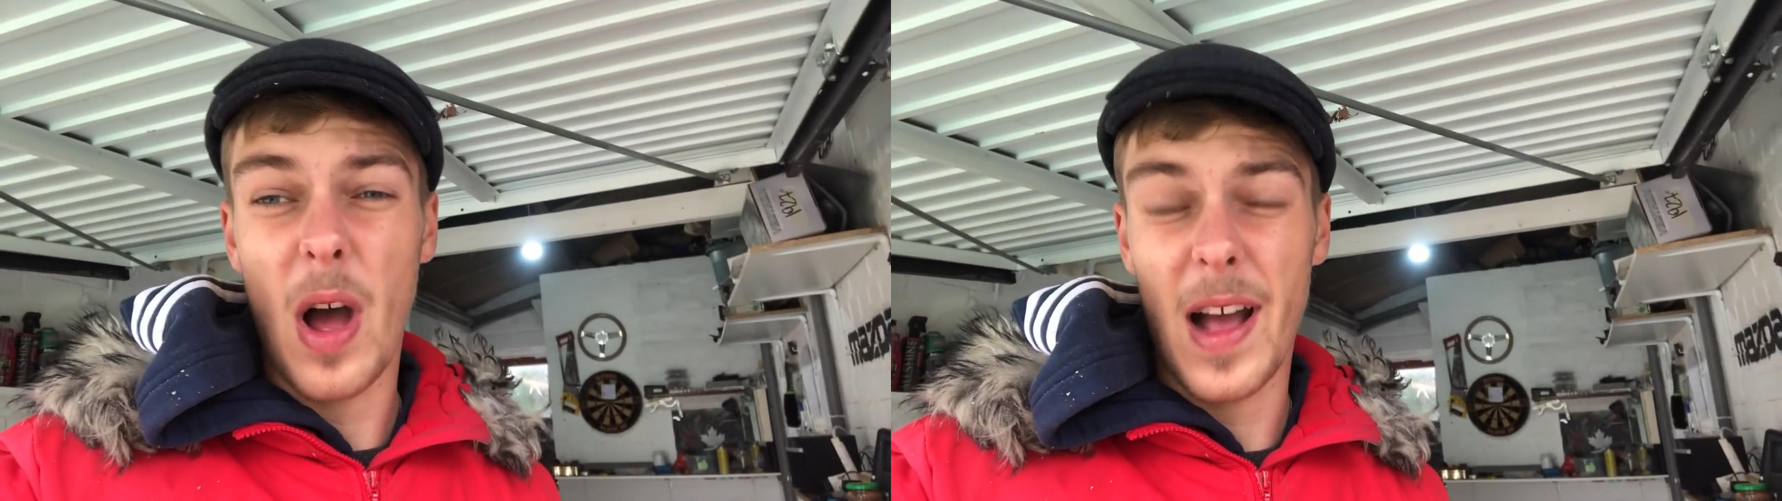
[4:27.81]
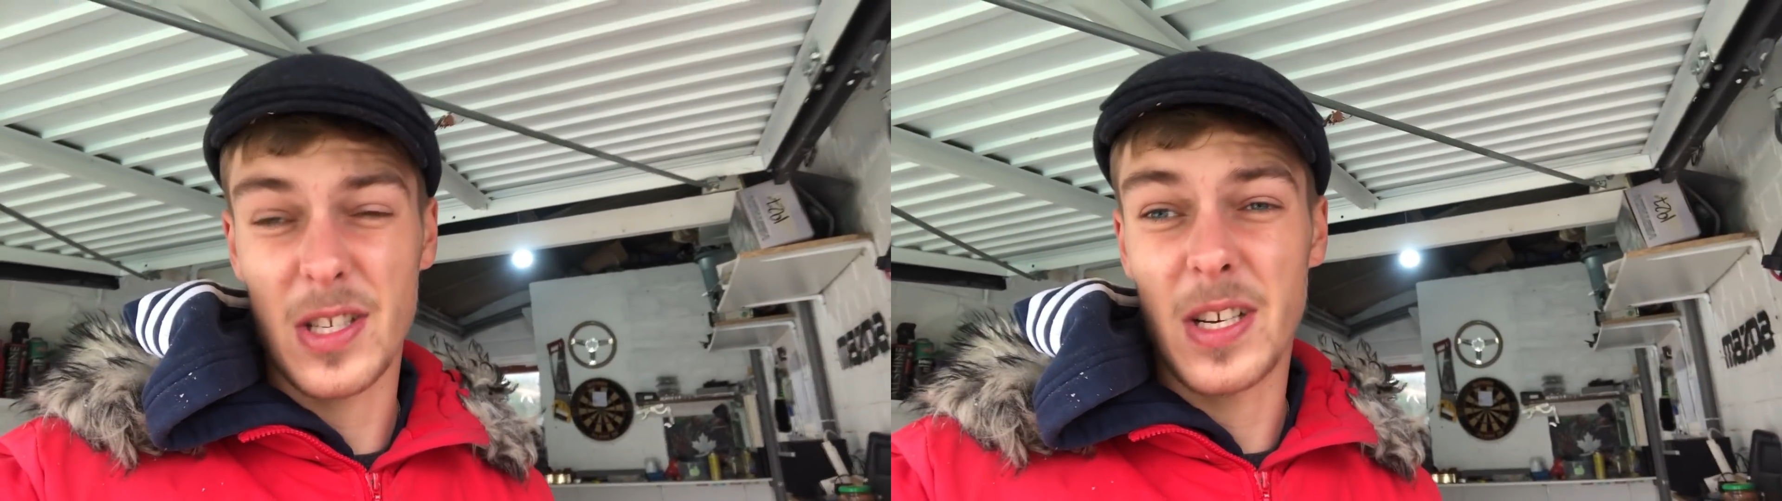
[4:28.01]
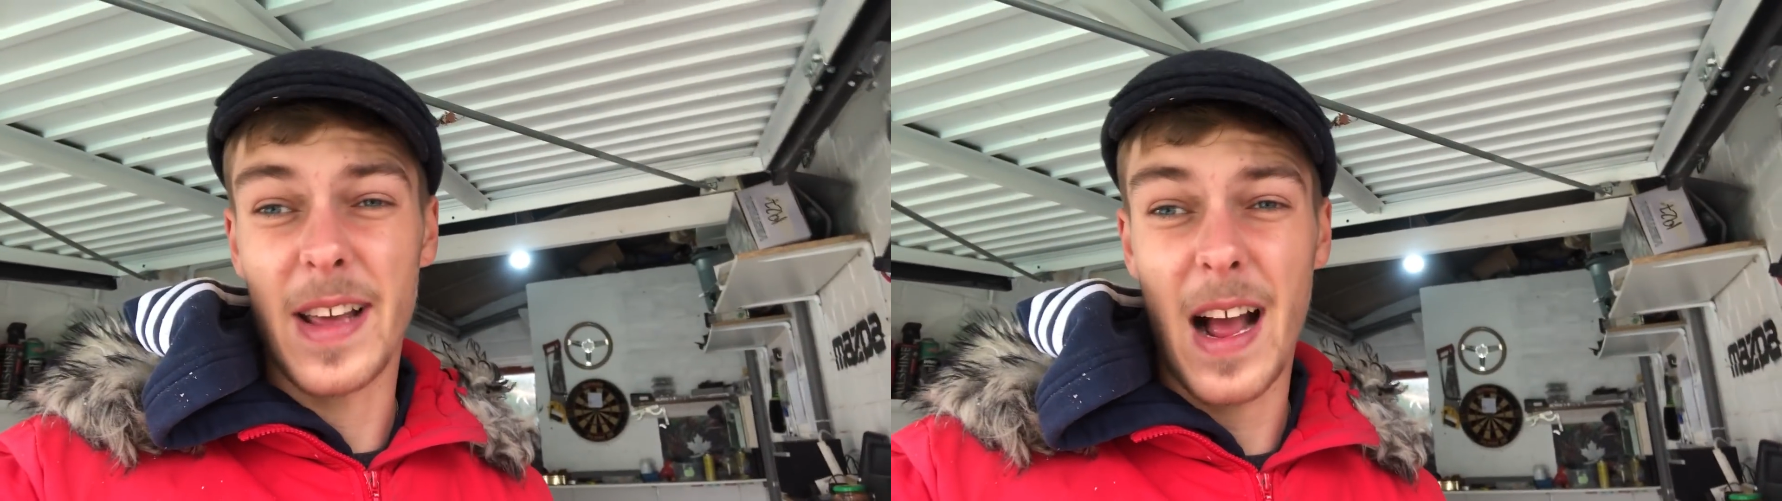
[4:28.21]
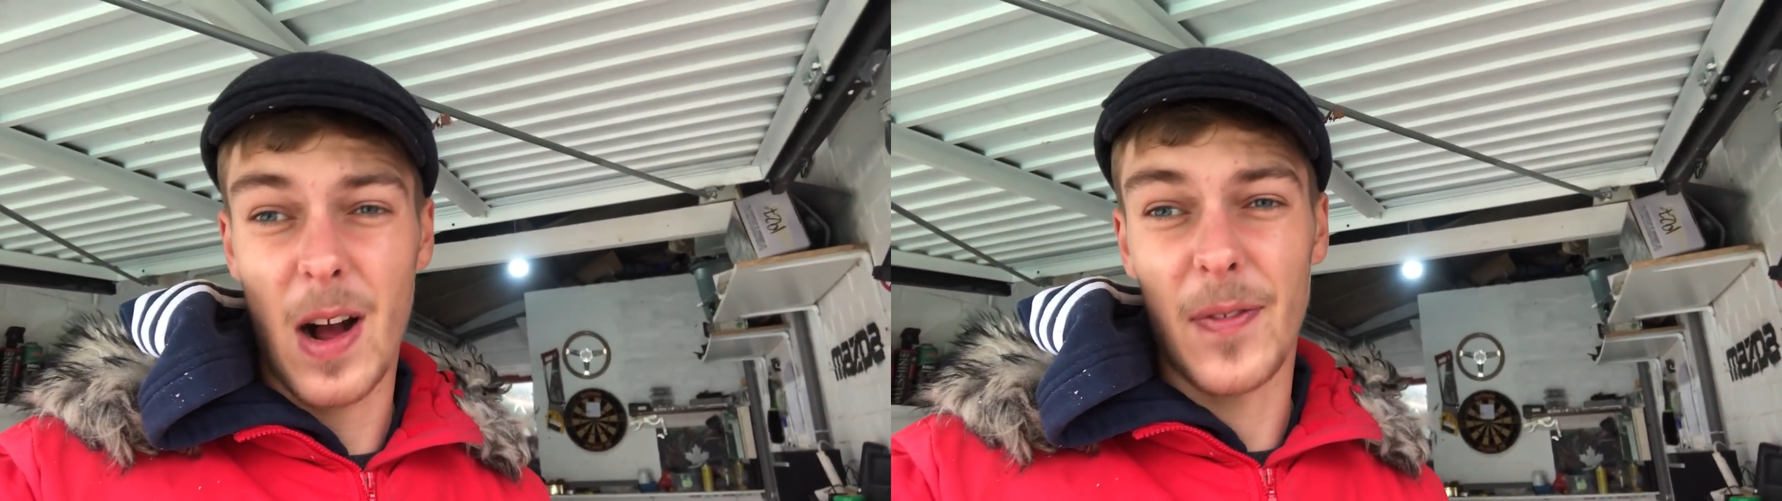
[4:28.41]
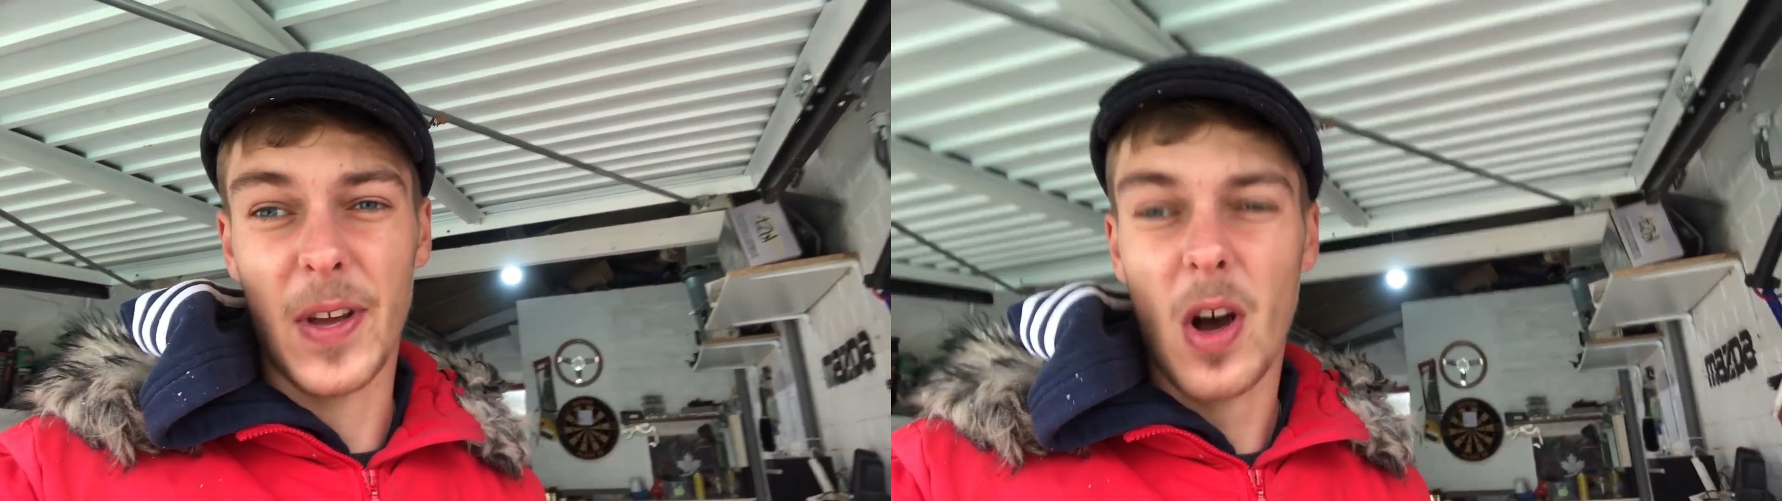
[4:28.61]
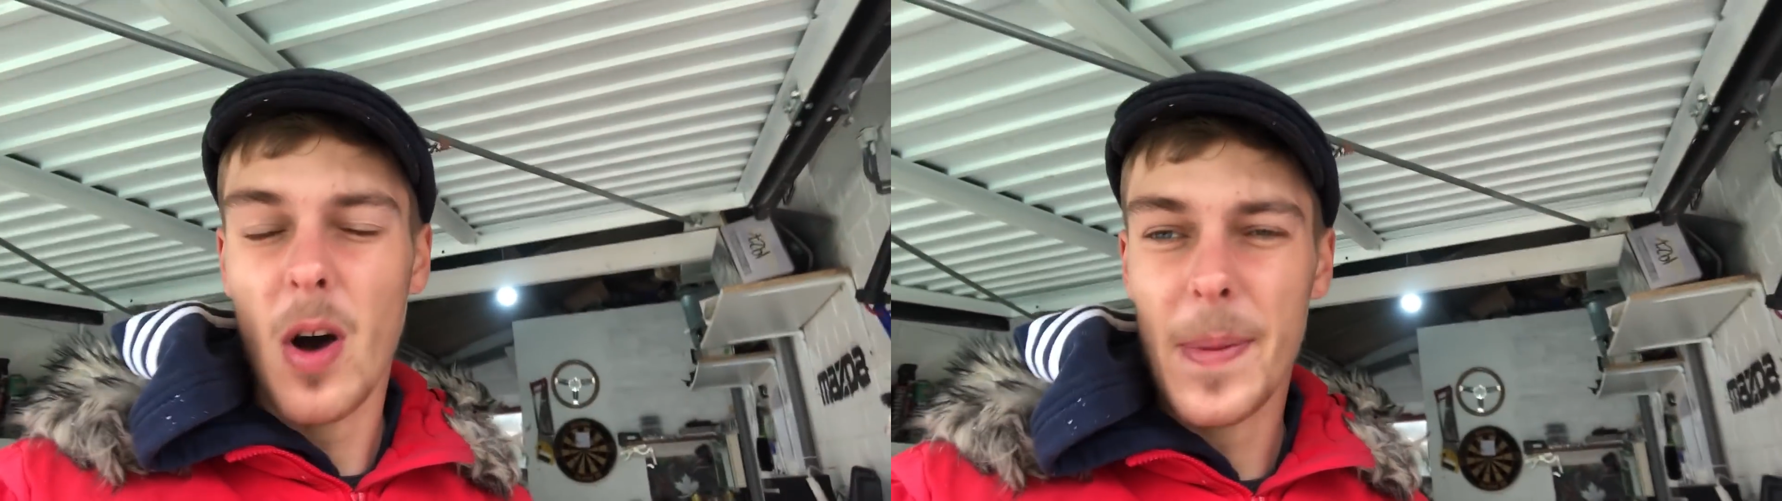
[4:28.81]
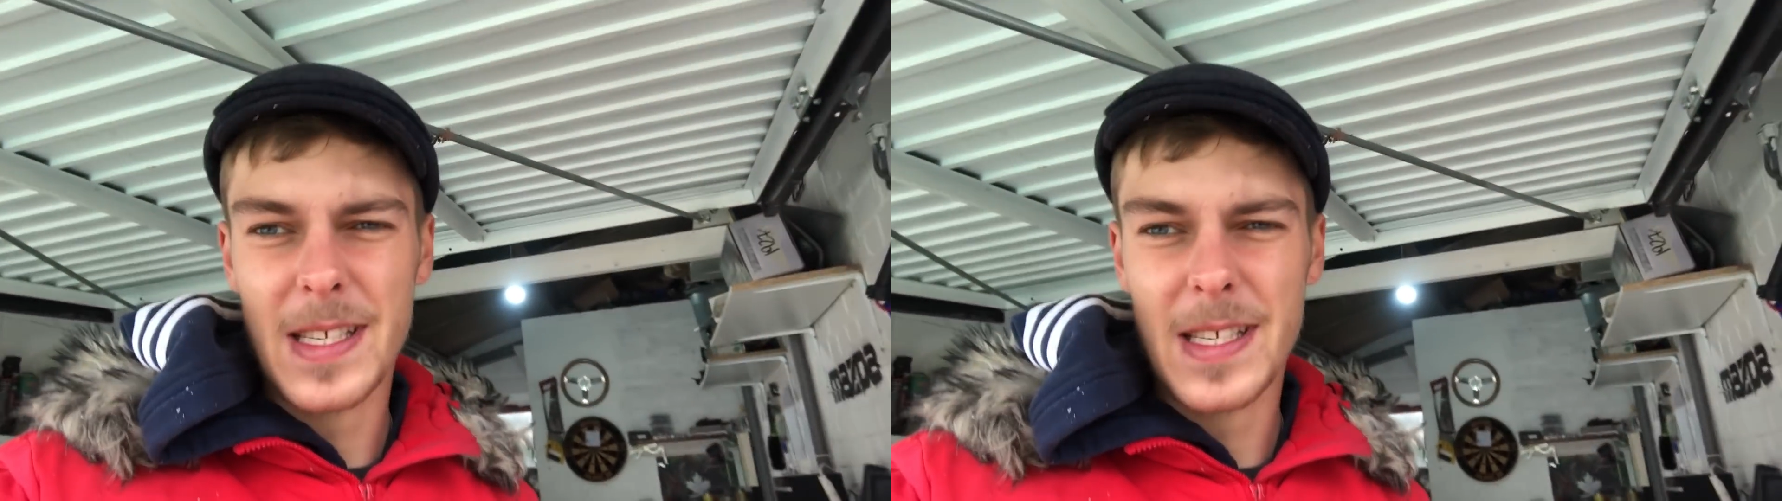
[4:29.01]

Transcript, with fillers: actually out of the car,